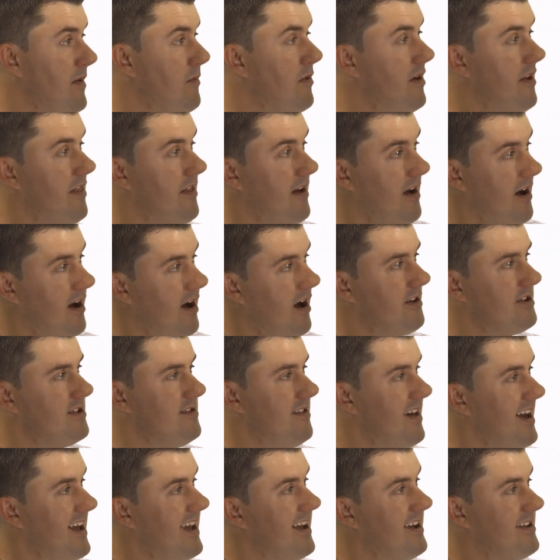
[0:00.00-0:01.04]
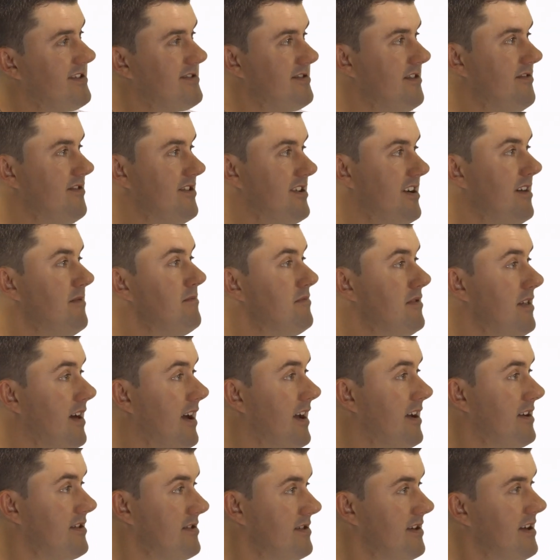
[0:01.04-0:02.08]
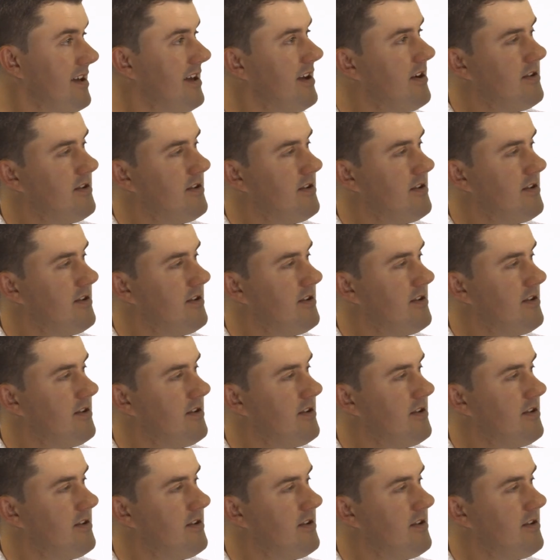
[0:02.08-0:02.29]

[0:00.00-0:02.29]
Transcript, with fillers: being one of the harder lakes on the complex